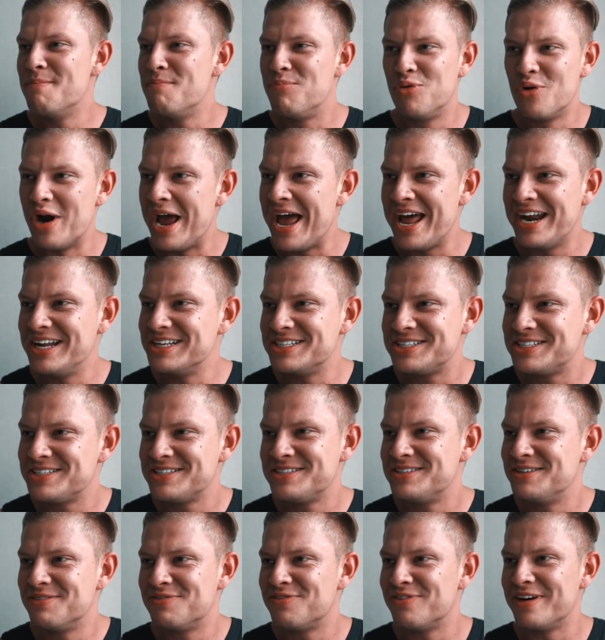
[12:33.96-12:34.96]
Bread
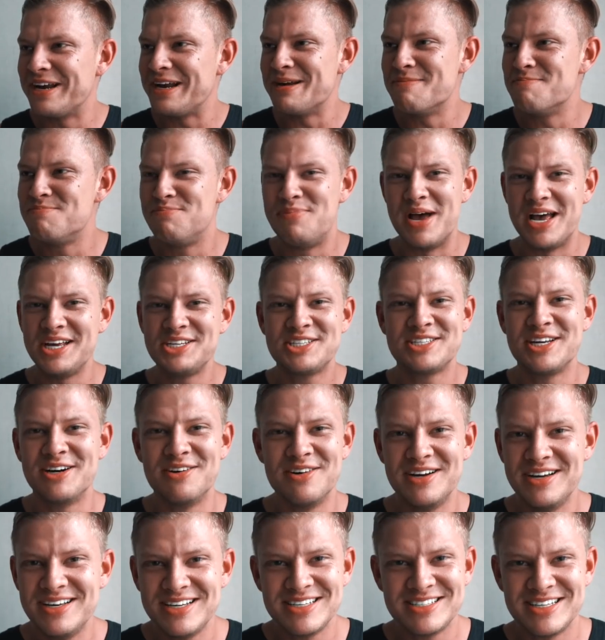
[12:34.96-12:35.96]
is the freaking best
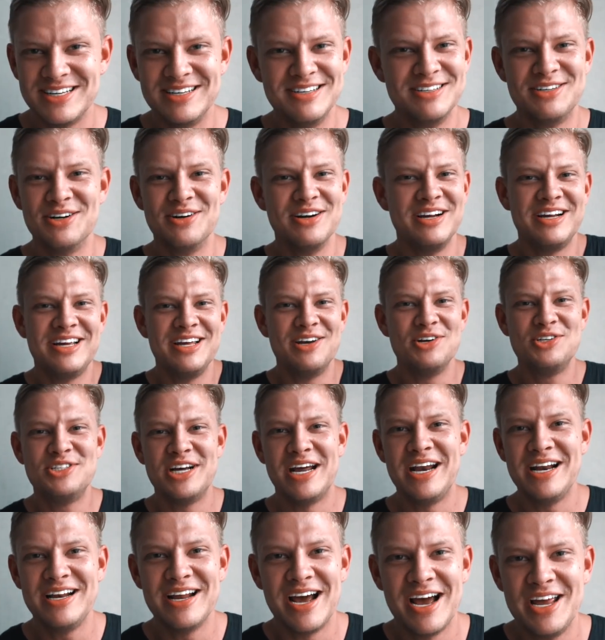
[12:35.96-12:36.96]
there is, and during a
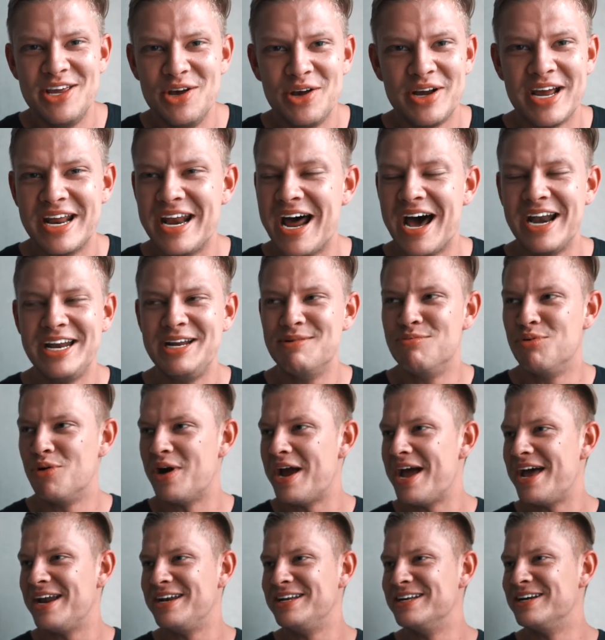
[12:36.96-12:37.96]
ketogenic diet you cannot eat
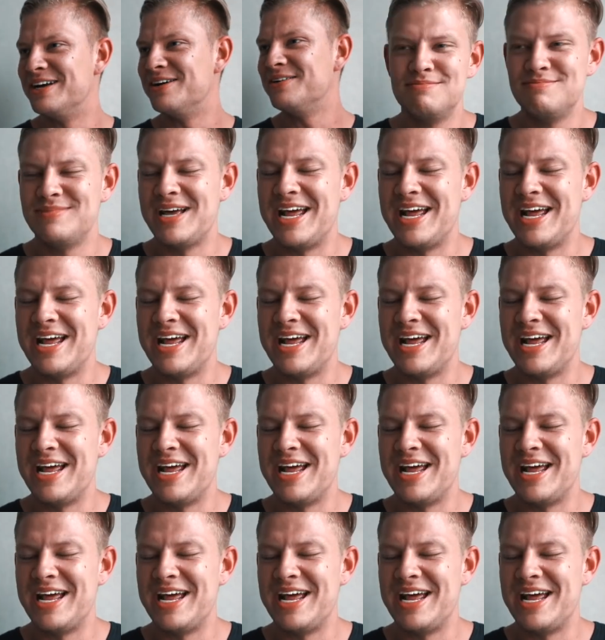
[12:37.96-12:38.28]
bread, you know.